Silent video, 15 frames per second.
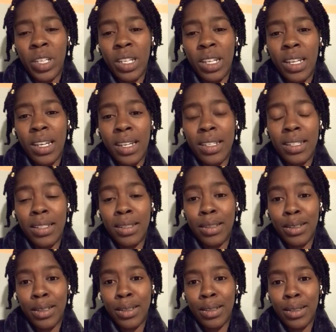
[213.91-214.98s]
it's
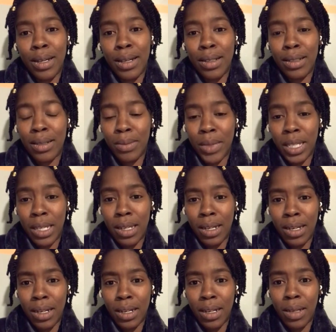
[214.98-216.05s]
just not something
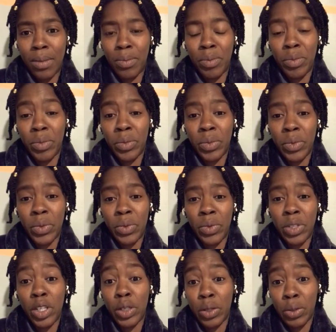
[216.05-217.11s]
I'm
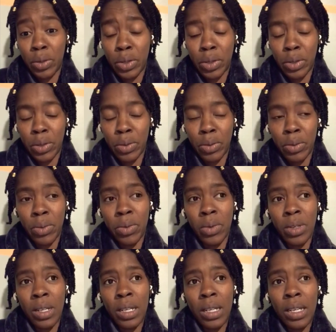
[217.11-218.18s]
used to,
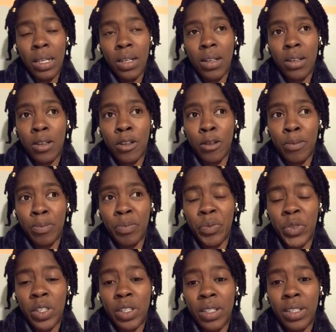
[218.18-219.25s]

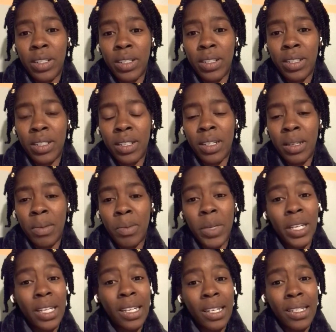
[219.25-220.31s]
'cause my
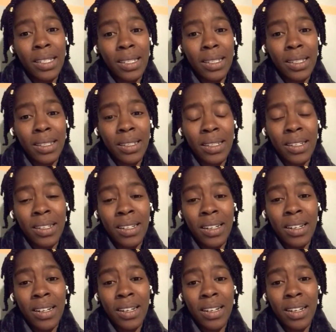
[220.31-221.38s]
kids
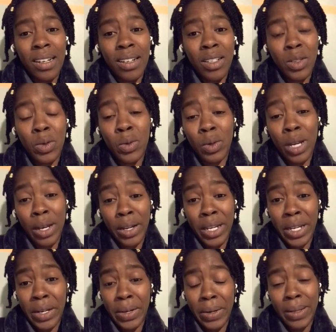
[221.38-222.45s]
school out
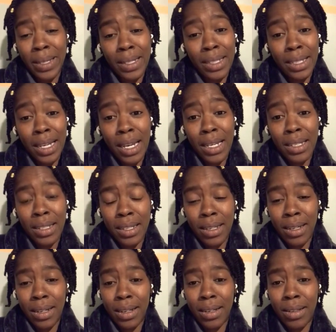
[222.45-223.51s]
here in the States,
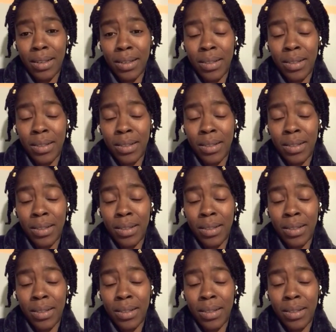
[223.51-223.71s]
and